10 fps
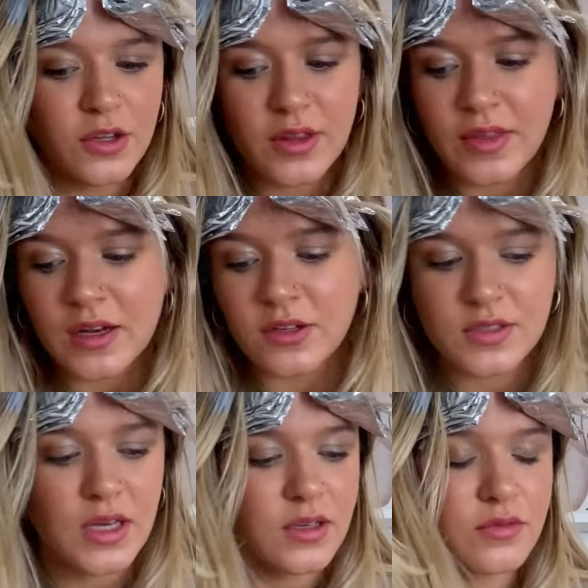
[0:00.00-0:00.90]
that that looks
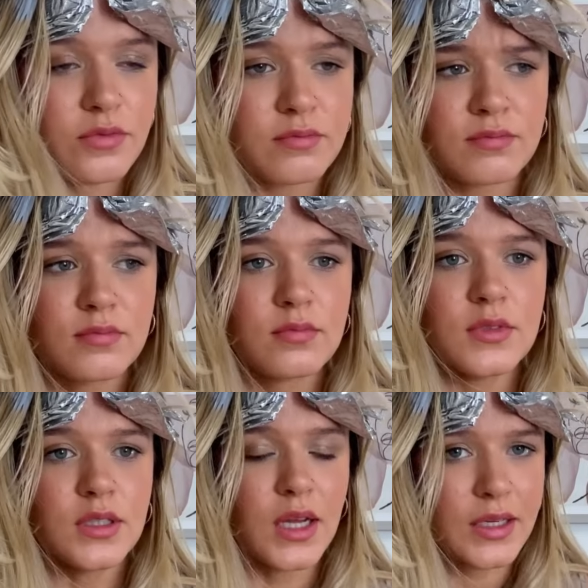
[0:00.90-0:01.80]
kind of
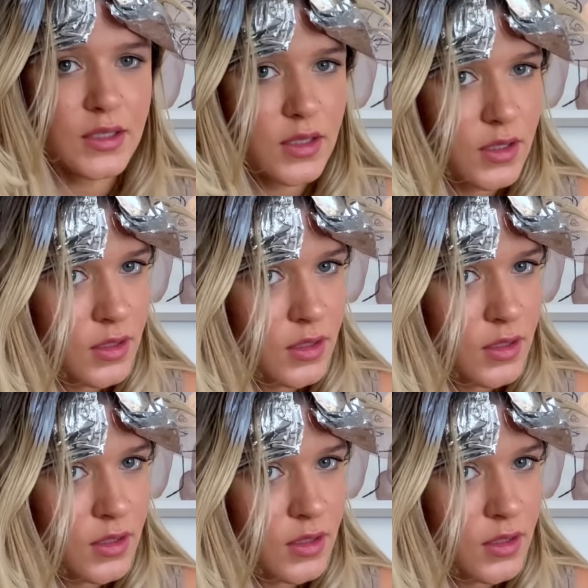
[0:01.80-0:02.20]
like